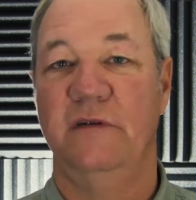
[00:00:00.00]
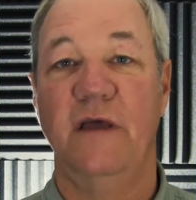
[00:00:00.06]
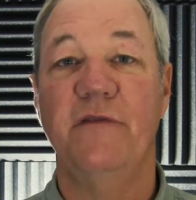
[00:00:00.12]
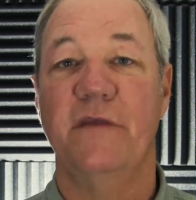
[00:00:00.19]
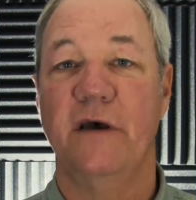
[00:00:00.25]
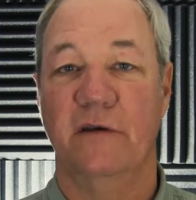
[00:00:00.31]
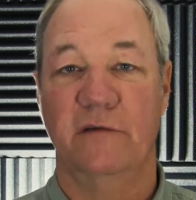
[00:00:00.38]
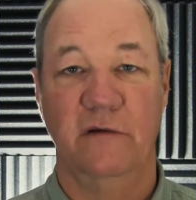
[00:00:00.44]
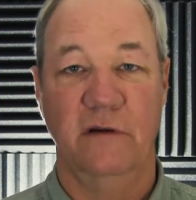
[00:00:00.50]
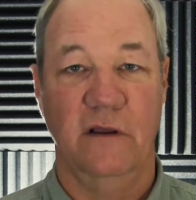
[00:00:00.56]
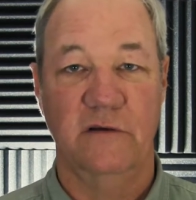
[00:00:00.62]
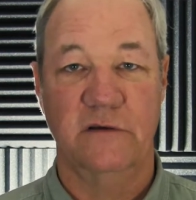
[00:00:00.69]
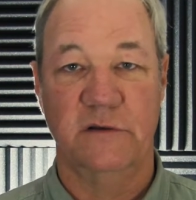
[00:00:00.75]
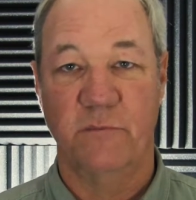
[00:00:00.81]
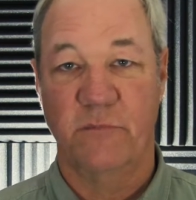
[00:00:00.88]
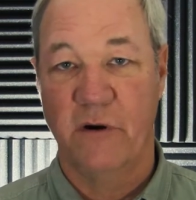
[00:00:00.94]

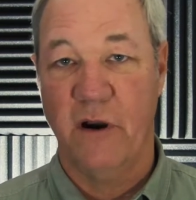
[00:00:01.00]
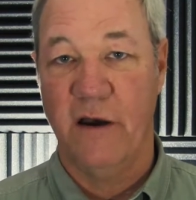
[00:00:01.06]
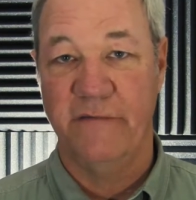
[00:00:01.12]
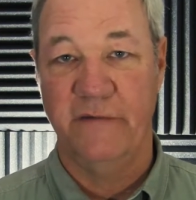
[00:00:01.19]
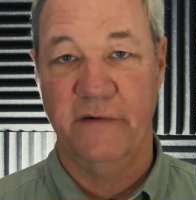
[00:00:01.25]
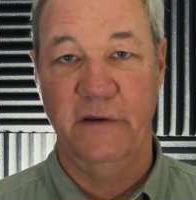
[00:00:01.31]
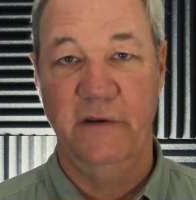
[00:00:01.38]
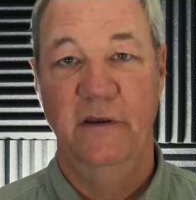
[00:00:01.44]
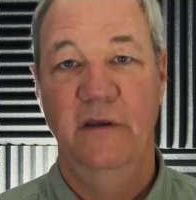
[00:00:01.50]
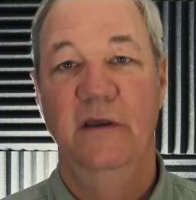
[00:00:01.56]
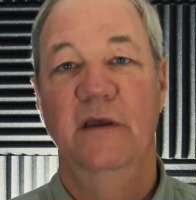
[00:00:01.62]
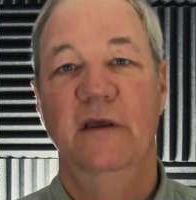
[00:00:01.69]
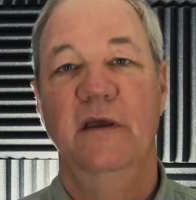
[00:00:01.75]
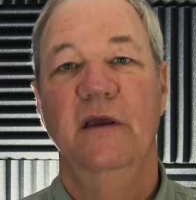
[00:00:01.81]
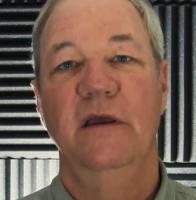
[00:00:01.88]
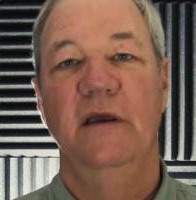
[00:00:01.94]
$10,000 in profit,
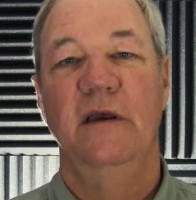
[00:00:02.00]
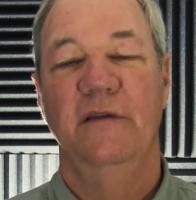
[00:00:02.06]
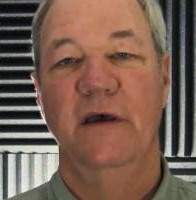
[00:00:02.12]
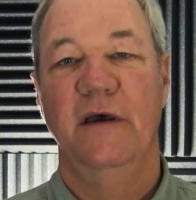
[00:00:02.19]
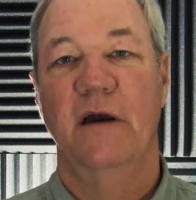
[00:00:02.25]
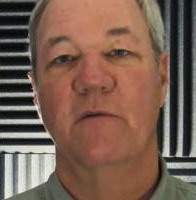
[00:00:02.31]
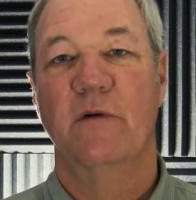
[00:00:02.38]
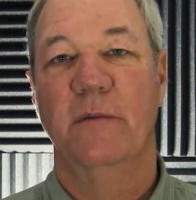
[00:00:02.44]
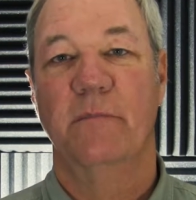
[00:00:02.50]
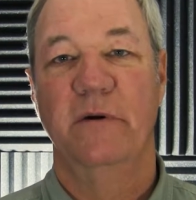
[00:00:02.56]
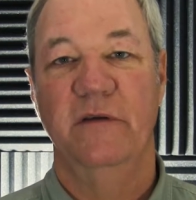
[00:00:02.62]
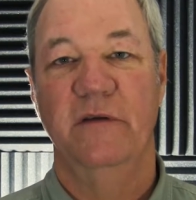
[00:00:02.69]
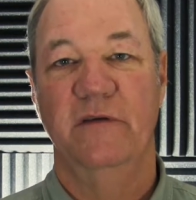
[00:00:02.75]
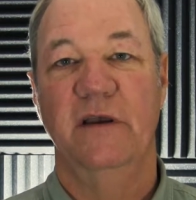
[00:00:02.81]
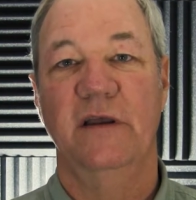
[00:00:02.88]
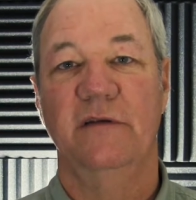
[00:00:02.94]
and that
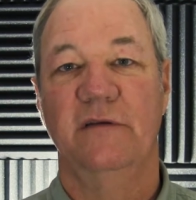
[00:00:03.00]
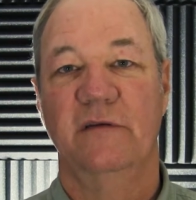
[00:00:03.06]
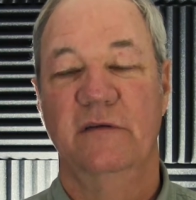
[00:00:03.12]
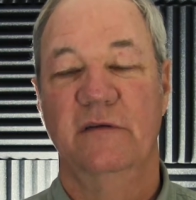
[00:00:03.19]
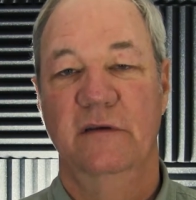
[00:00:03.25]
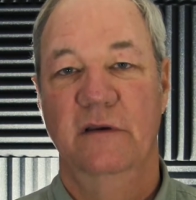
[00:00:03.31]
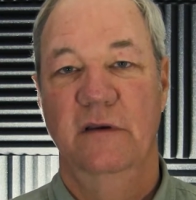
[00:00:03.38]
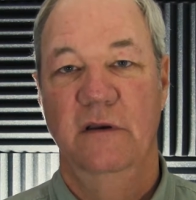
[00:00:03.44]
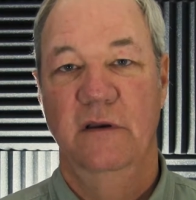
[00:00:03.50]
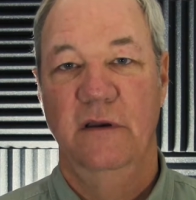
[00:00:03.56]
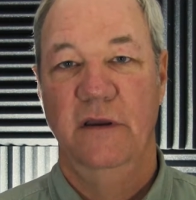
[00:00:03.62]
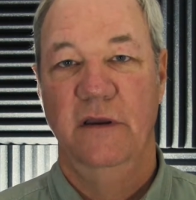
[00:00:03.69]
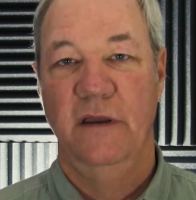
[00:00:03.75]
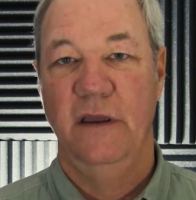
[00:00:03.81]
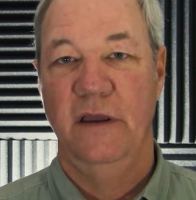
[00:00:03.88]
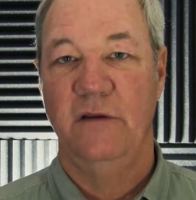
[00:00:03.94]
represents
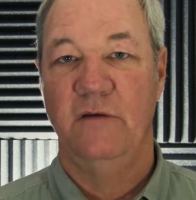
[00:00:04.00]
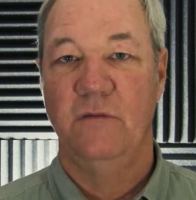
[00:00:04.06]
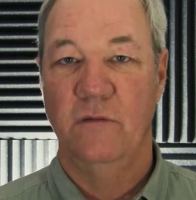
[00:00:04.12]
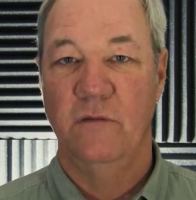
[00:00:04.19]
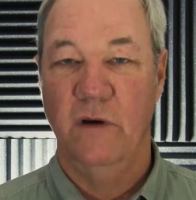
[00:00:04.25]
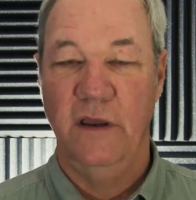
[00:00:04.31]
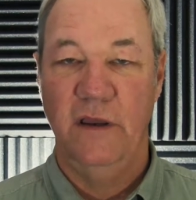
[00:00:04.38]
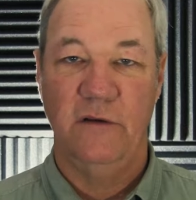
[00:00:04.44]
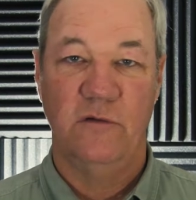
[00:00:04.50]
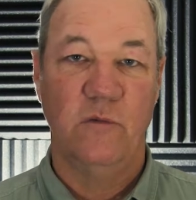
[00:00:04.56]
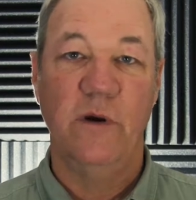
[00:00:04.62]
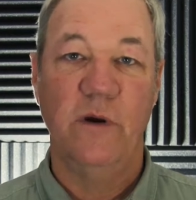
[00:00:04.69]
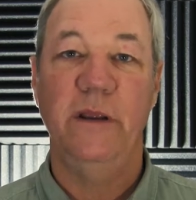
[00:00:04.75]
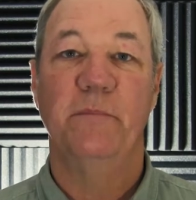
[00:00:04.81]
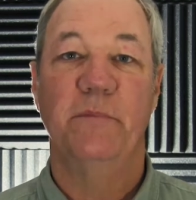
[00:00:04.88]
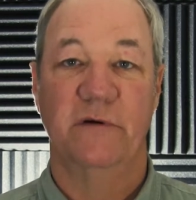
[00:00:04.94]
a
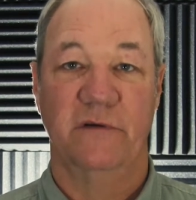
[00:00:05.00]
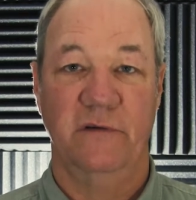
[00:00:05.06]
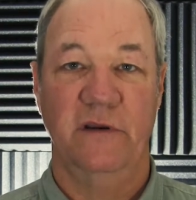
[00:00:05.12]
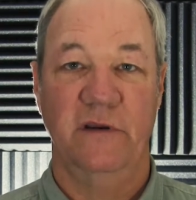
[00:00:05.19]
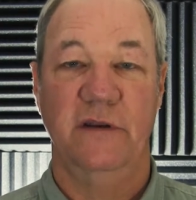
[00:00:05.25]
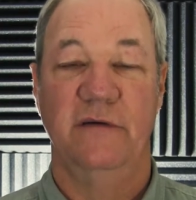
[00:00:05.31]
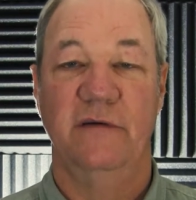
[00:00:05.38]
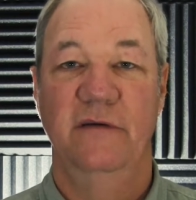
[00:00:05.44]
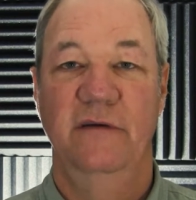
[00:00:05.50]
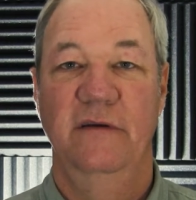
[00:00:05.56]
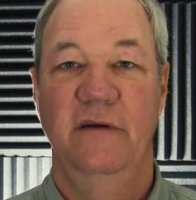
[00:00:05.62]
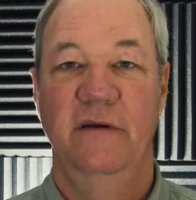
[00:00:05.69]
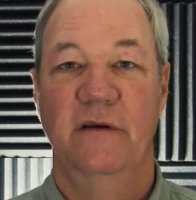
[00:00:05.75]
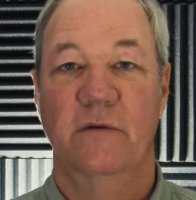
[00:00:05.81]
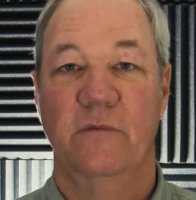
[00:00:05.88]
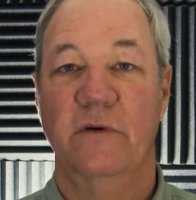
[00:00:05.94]
20%
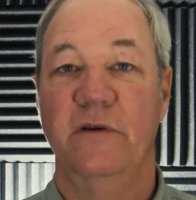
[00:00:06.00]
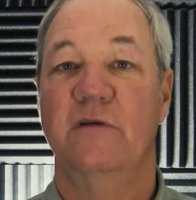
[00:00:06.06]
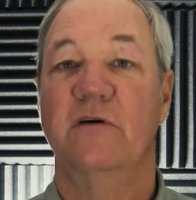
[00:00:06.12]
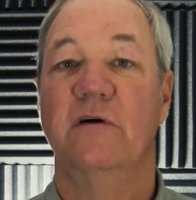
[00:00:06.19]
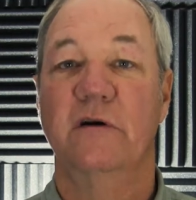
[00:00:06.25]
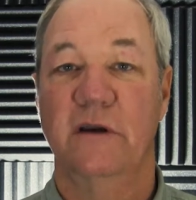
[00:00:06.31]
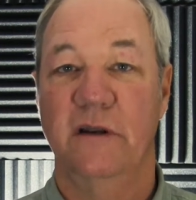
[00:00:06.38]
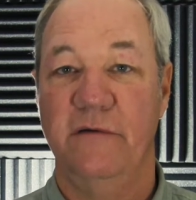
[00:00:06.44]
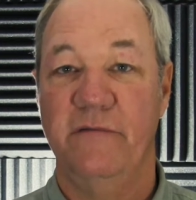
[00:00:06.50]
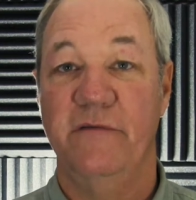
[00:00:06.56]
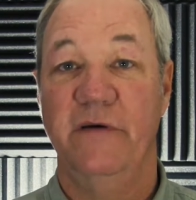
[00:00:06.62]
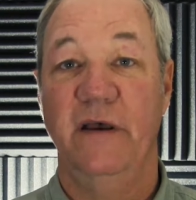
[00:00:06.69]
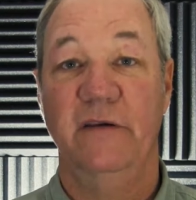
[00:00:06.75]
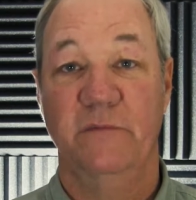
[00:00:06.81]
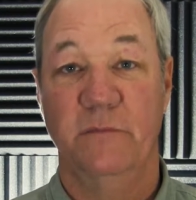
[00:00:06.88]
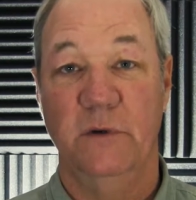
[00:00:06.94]
return on
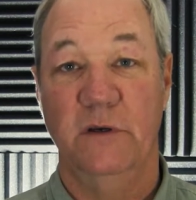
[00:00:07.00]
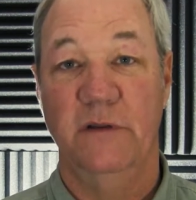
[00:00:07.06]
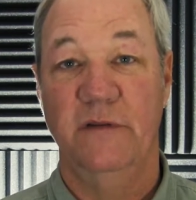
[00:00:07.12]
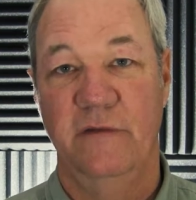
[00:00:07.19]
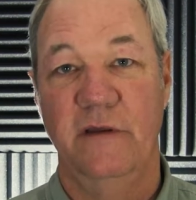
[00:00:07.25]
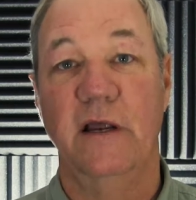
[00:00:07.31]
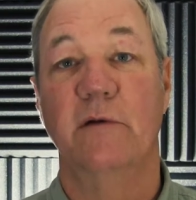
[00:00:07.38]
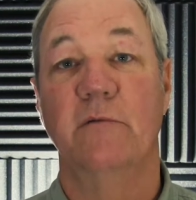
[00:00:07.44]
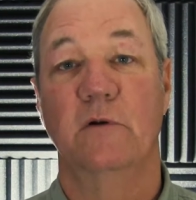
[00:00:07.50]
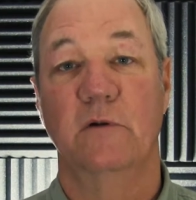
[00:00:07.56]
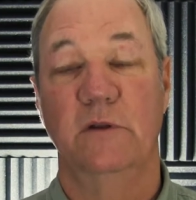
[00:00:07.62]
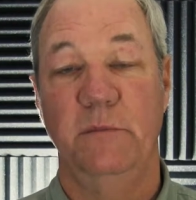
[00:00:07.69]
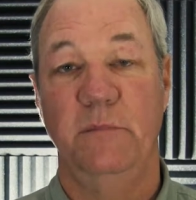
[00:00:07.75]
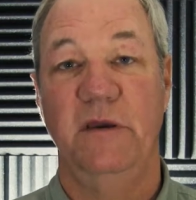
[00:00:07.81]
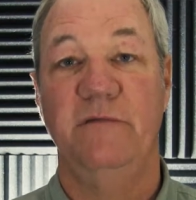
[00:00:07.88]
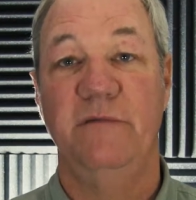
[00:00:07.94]
investment, then I would
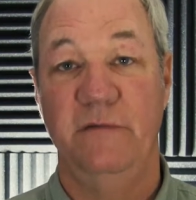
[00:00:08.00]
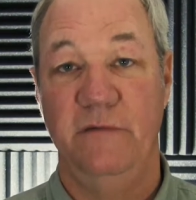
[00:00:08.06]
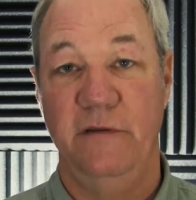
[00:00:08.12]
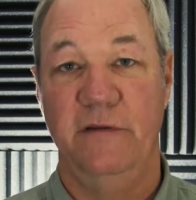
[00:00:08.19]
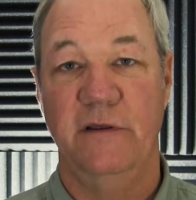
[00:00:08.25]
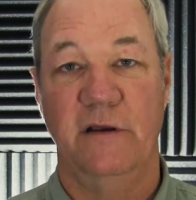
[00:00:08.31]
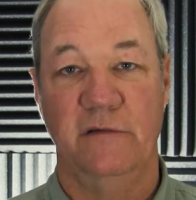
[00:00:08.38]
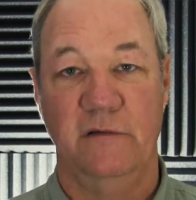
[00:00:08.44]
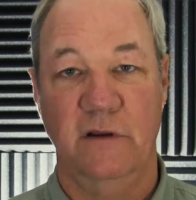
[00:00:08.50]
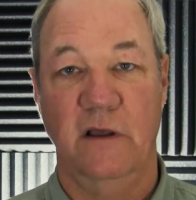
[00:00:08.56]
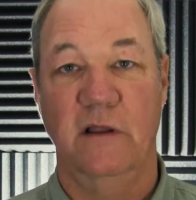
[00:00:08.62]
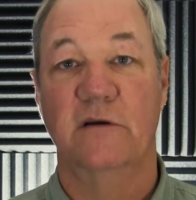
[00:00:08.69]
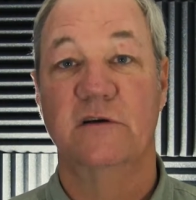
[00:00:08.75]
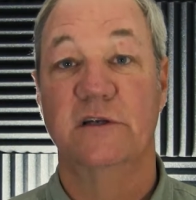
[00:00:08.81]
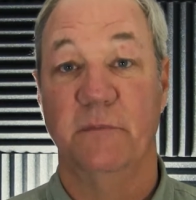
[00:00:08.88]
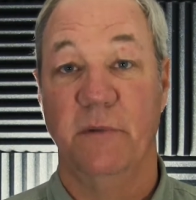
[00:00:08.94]
only pay
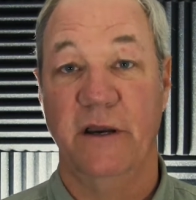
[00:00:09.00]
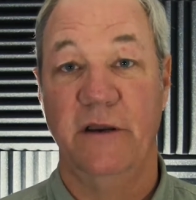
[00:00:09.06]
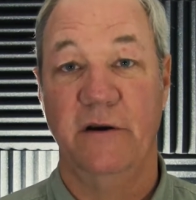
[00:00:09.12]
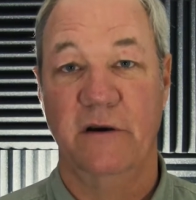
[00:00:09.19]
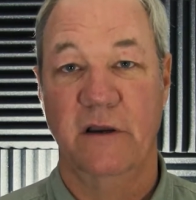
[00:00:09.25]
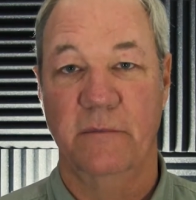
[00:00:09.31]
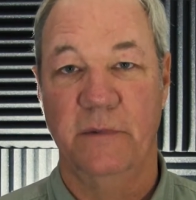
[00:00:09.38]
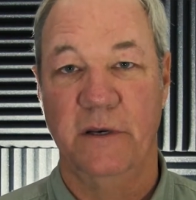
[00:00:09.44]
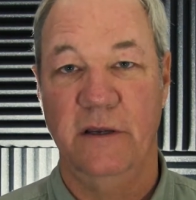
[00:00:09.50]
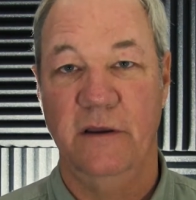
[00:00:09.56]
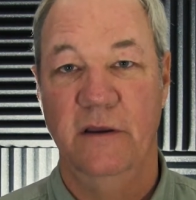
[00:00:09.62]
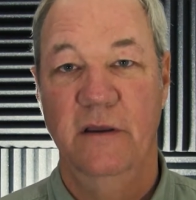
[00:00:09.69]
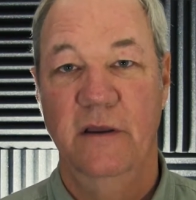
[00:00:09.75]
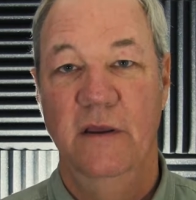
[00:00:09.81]
$50,000 to buy your company,